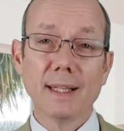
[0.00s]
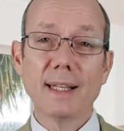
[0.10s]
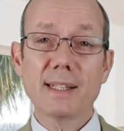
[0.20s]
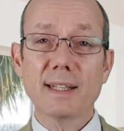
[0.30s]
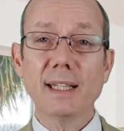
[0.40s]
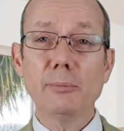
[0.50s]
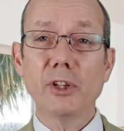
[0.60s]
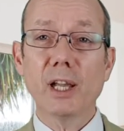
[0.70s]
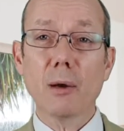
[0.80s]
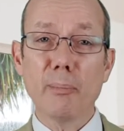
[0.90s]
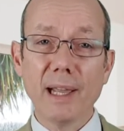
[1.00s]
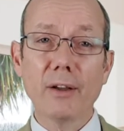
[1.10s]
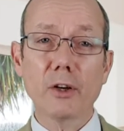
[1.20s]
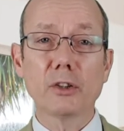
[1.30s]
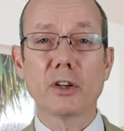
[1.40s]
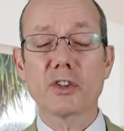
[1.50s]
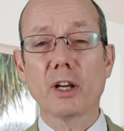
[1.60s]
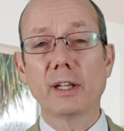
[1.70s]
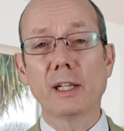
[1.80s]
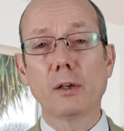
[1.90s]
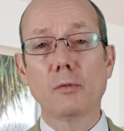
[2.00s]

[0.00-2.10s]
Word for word: it's time to get a better understanding